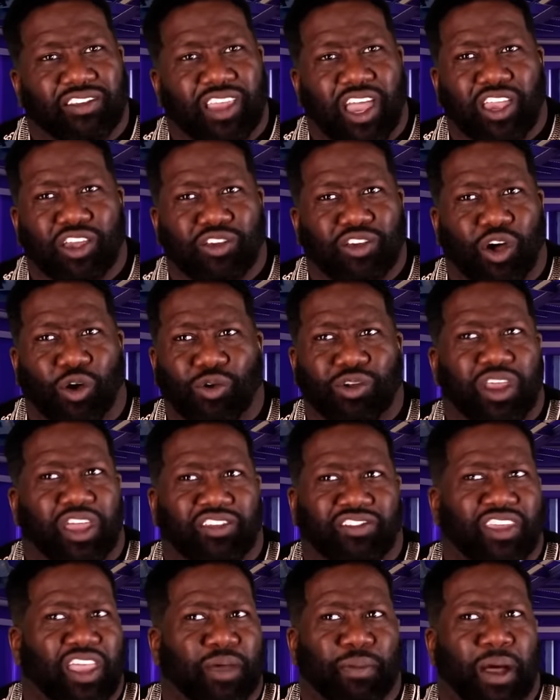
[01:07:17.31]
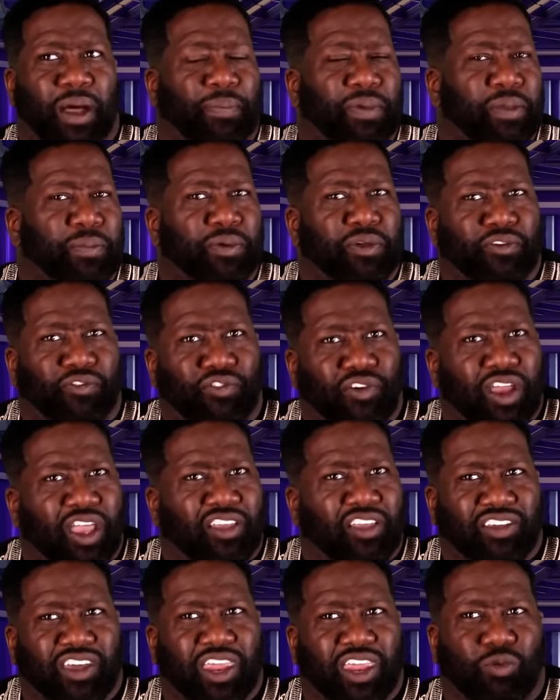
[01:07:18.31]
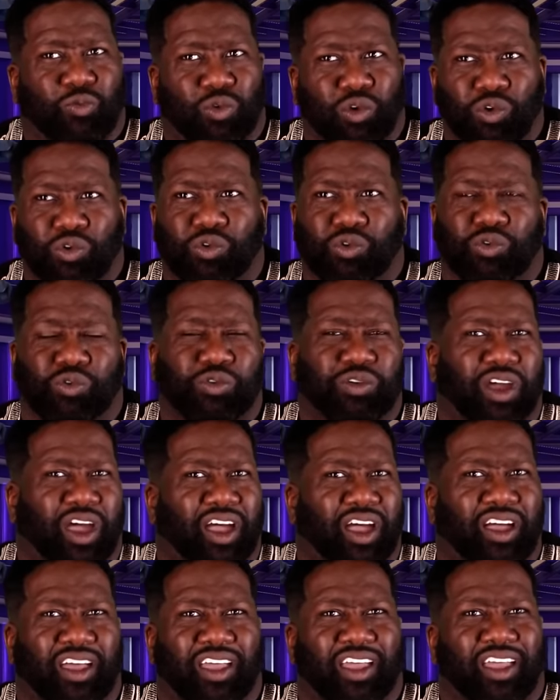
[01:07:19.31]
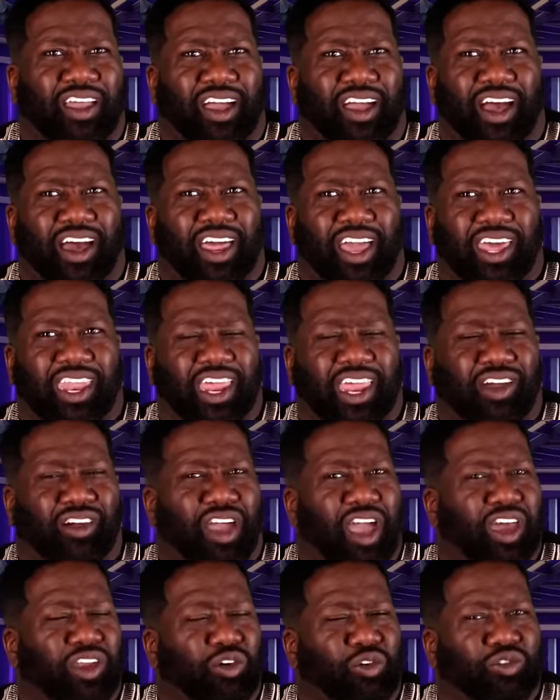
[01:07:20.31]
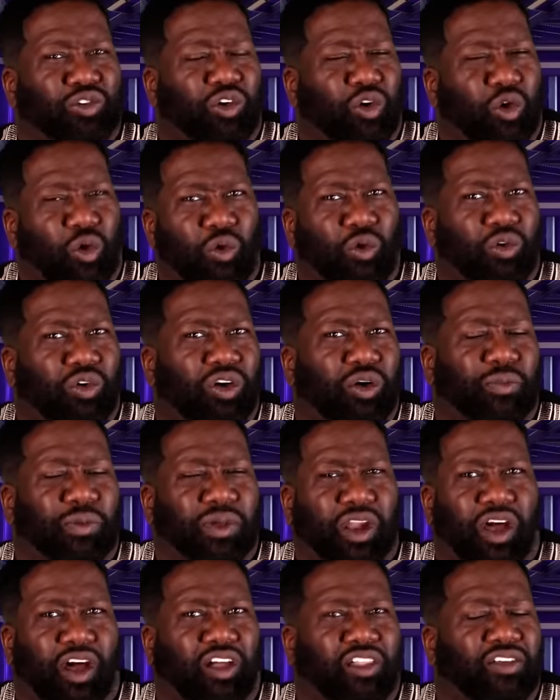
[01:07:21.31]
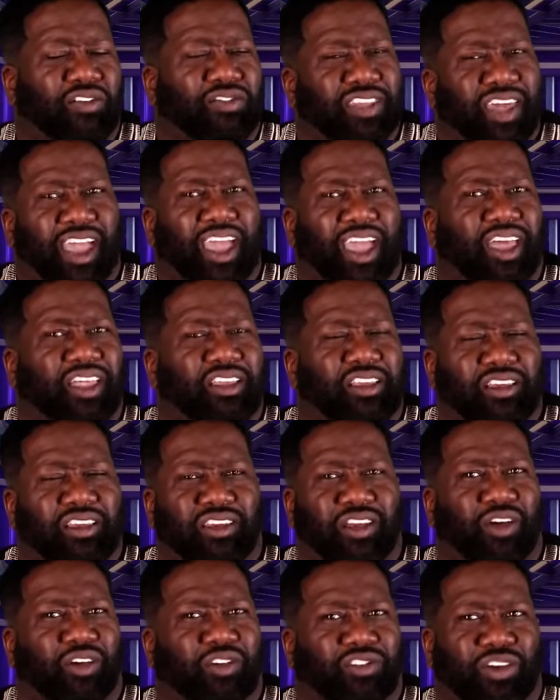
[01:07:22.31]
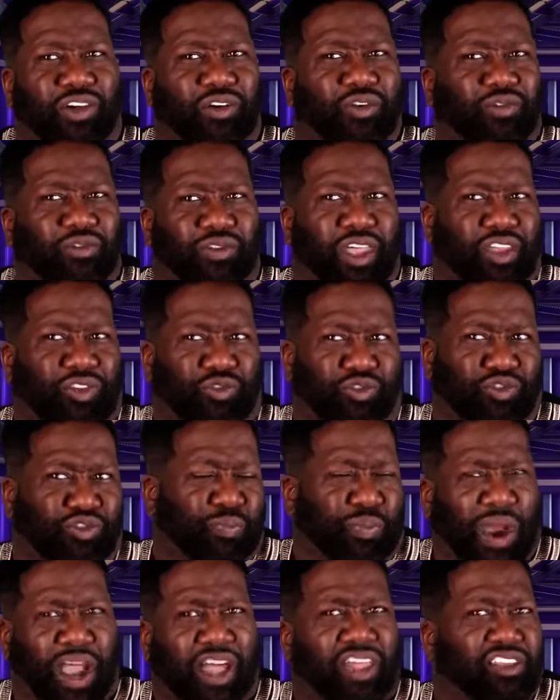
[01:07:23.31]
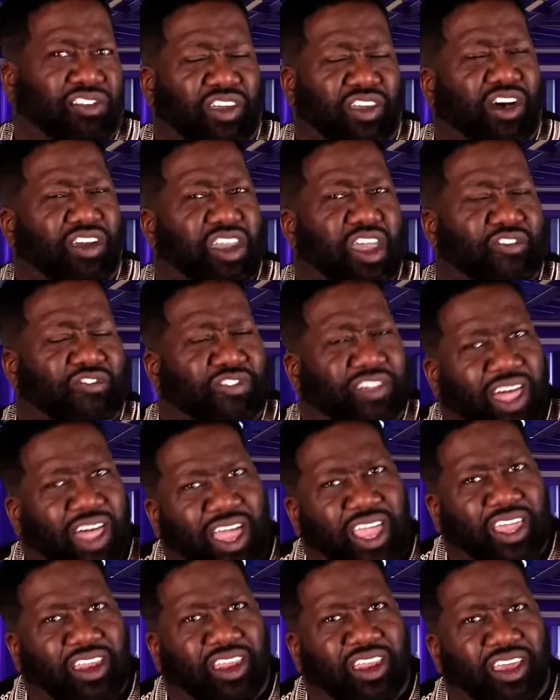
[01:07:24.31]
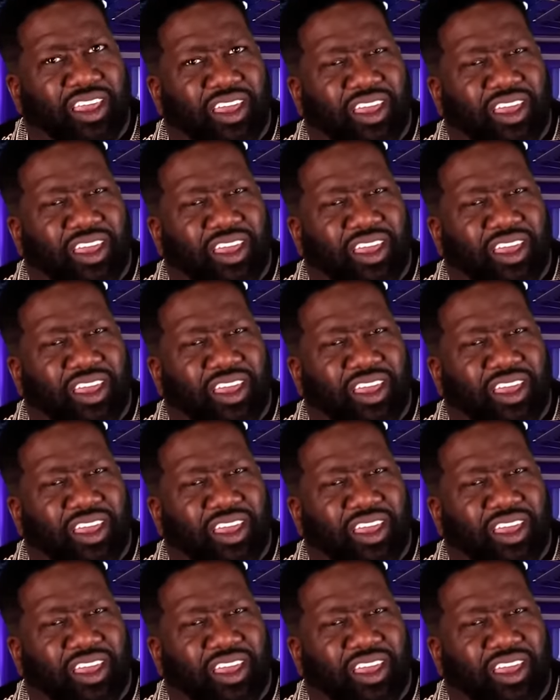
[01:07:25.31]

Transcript: Now you know what they say about people in France, how they rude, how how they don't have no decorum and all of that, you know. So that's what you probably saw on that flight.